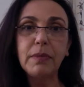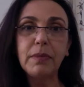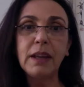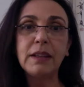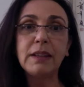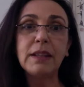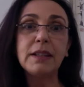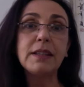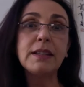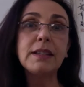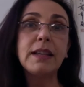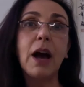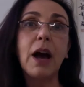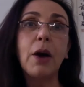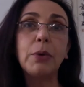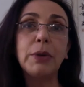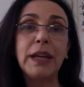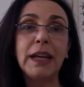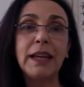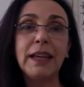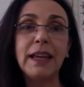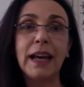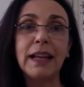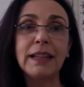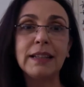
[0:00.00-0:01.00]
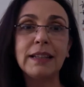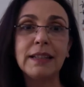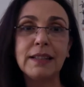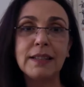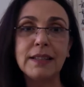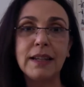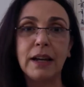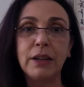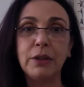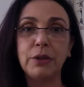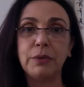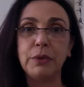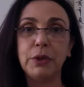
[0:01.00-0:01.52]
This is how they get
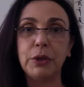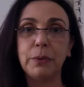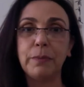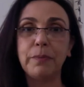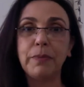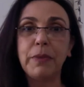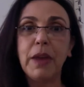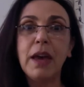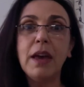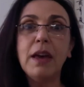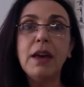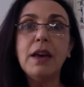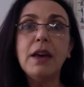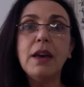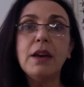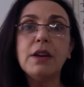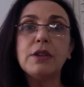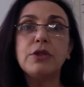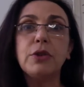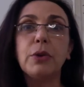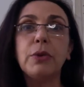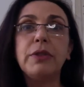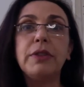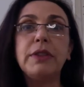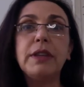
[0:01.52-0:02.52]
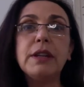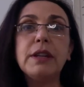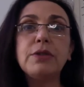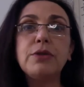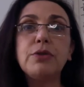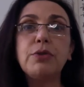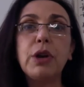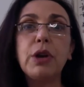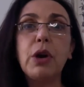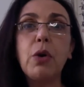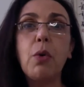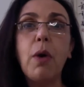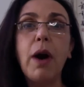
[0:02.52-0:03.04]
inside of you. So this
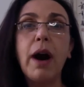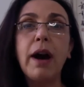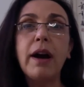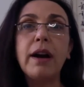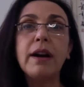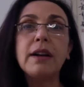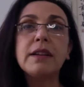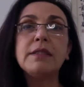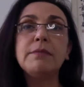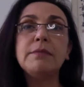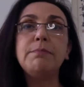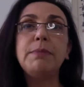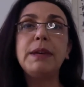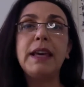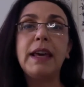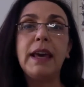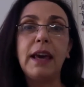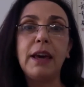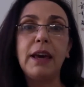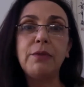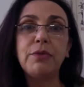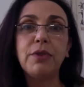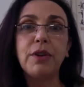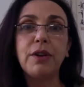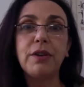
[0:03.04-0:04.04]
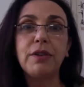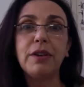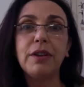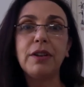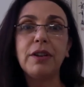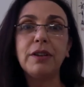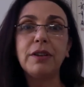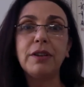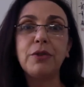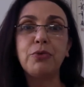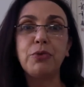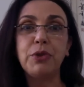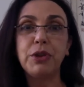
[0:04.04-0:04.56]
requires
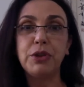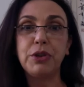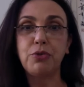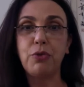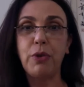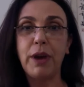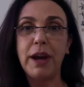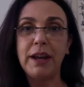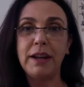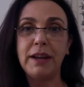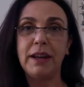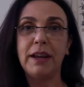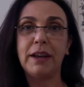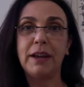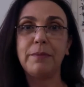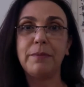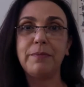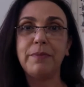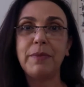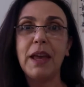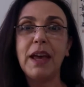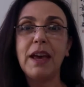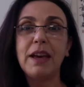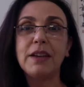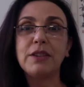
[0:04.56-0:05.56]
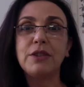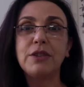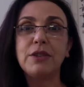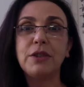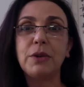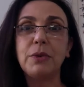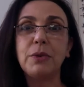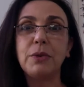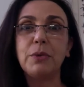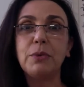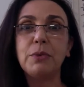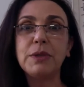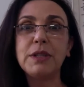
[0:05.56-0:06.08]
behavioral retraining.
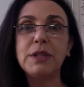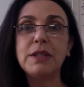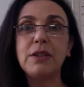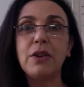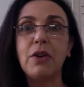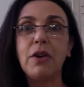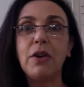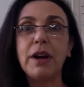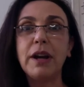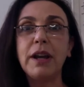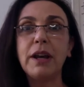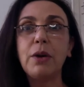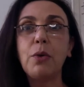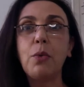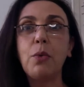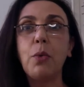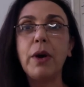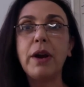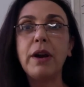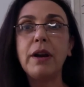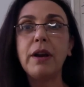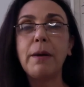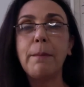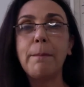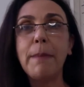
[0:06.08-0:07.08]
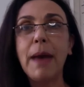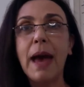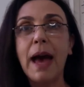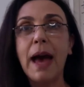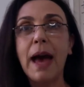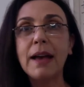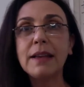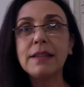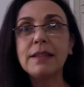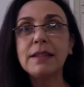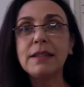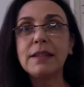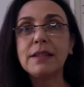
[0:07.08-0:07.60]
So starting wearing
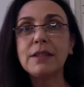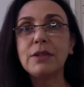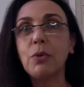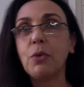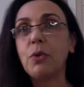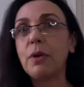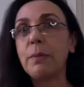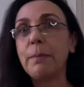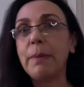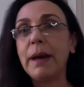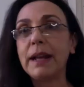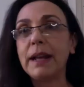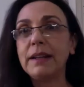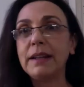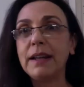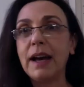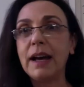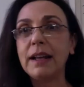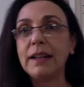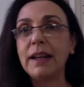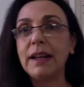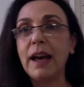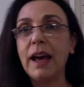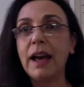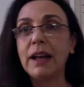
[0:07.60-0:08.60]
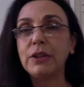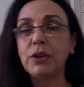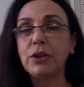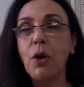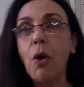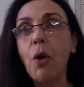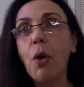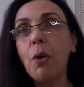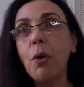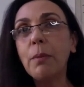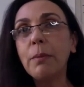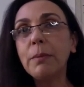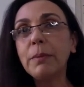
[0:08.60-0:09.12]
masks or bandana at
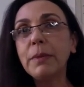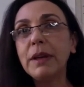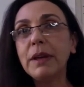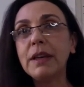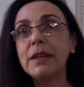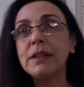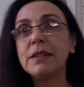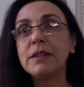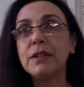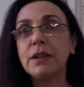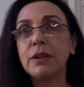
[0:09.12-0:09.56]
home is